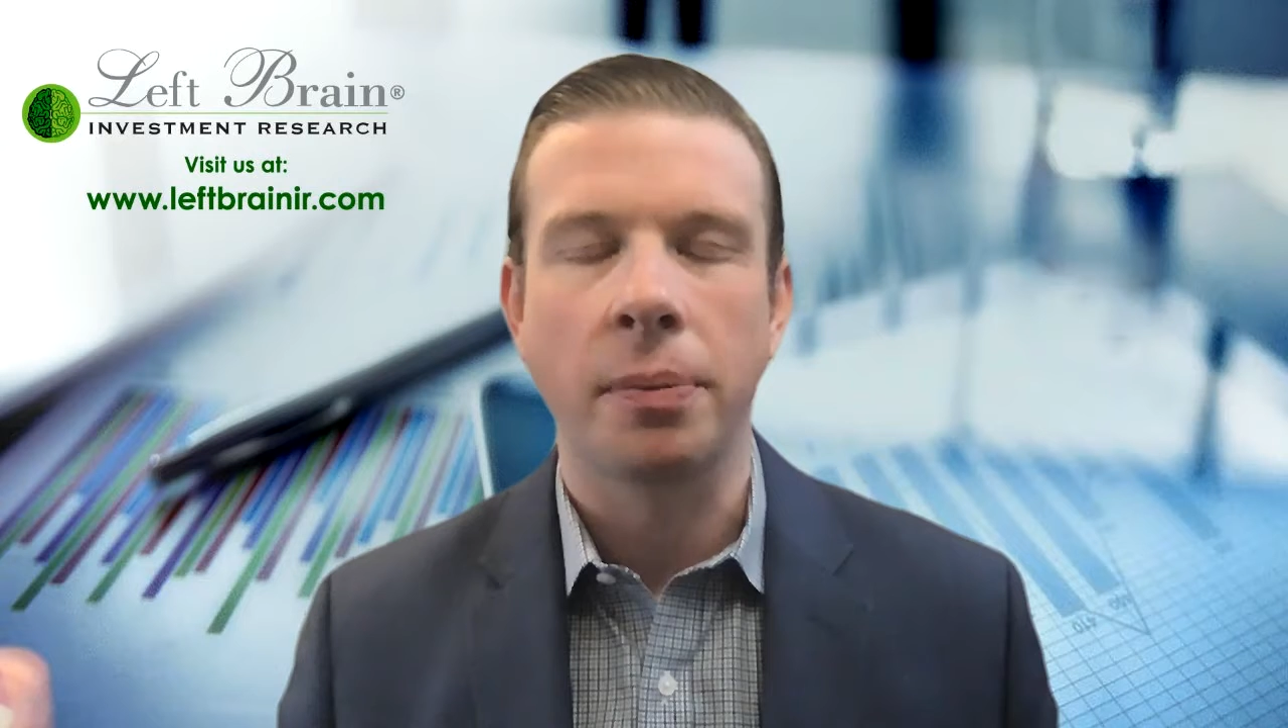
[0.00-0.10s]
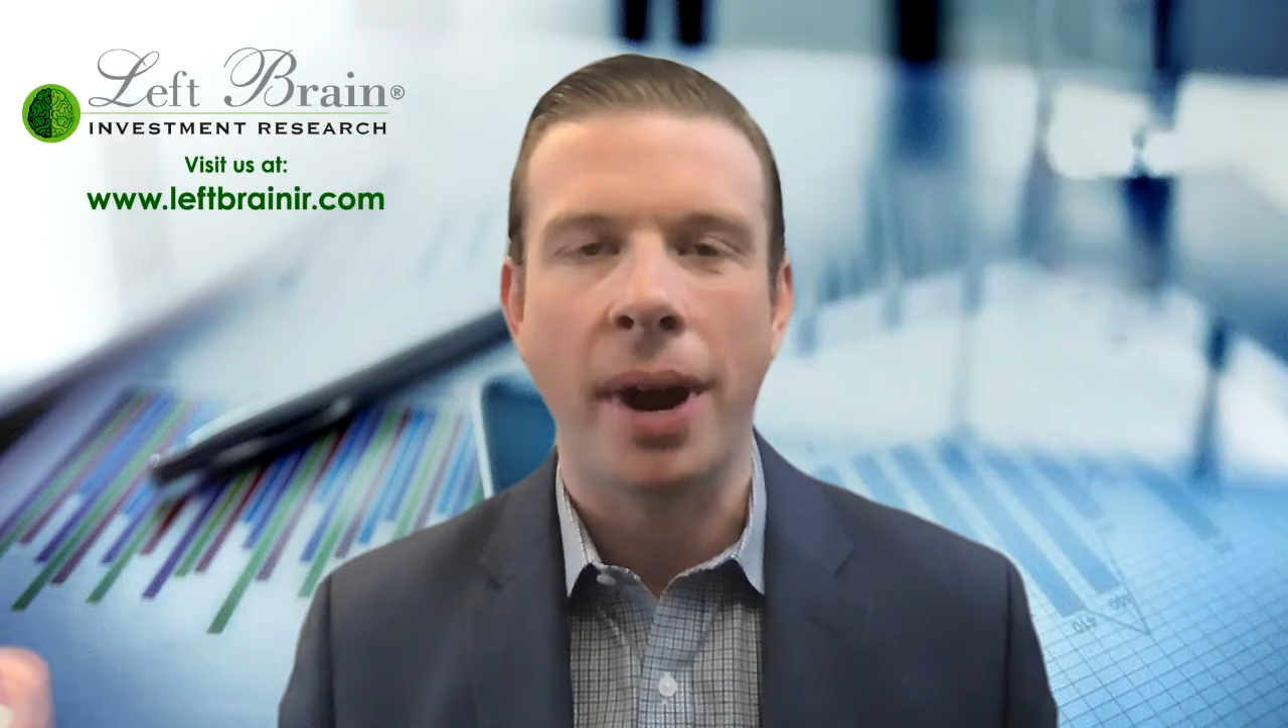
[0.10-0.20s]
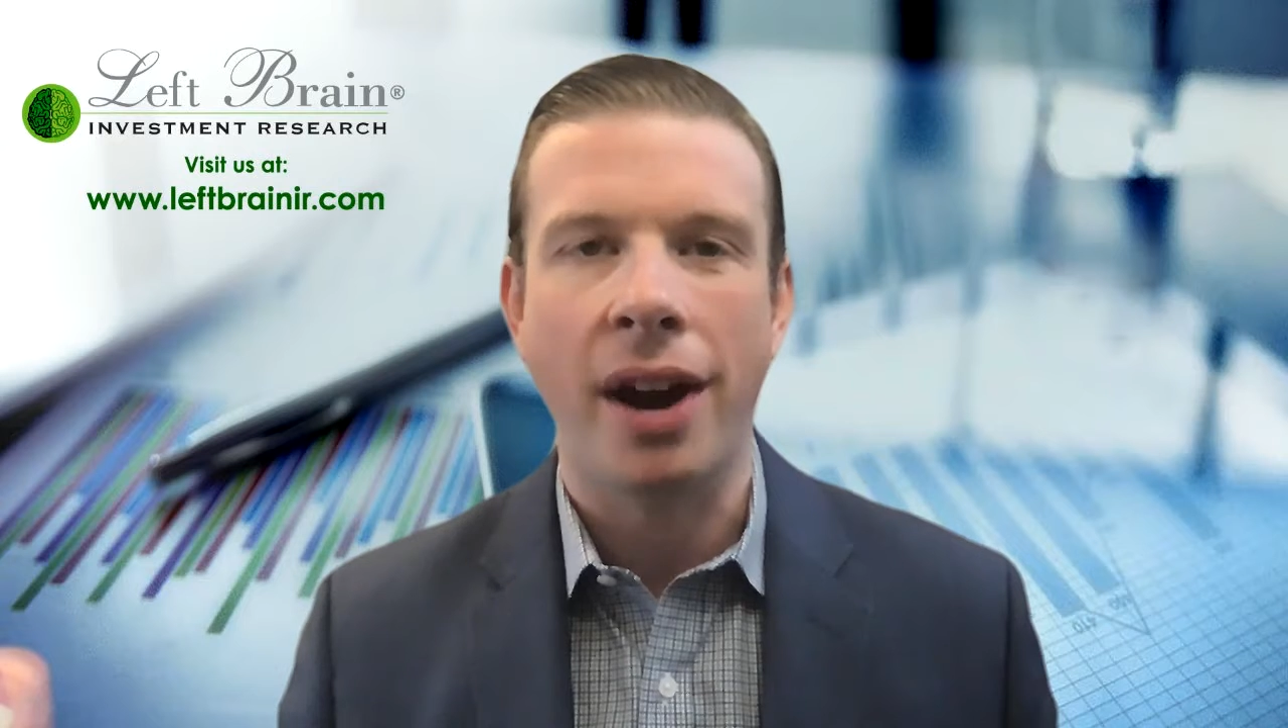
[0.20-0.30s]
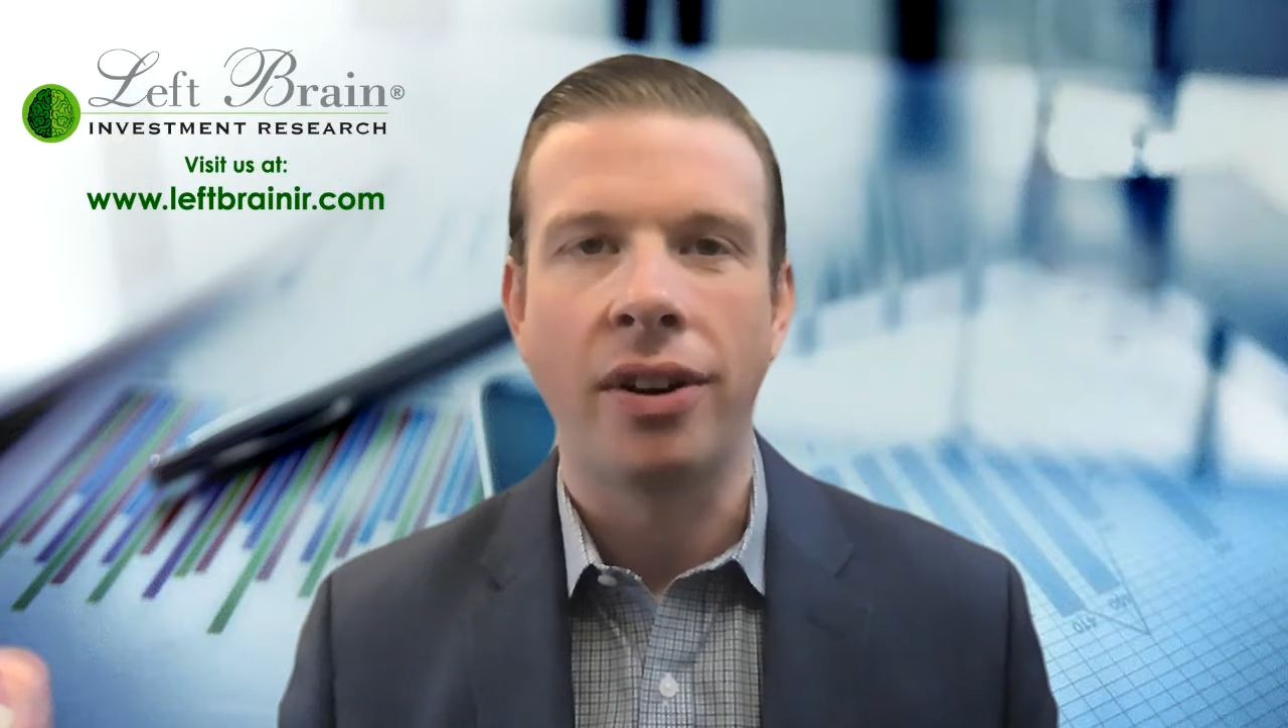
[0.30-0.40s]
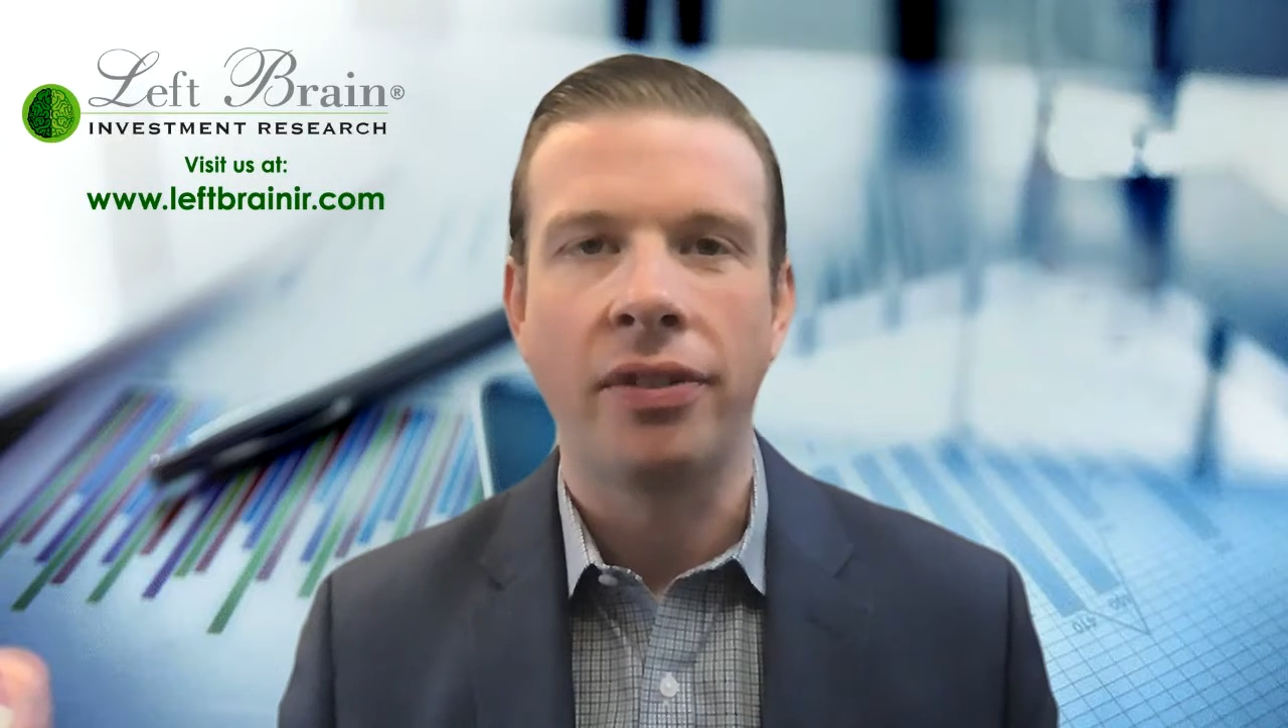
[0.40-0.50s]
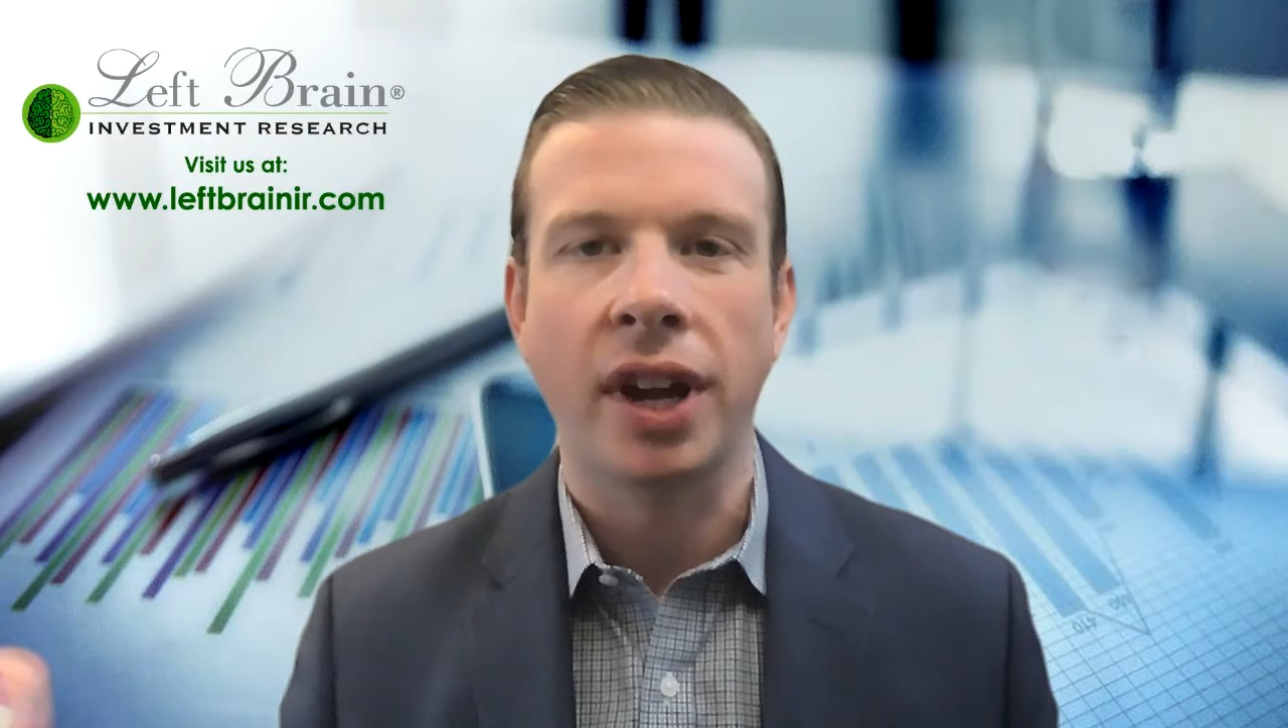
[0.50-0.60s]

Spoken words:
power of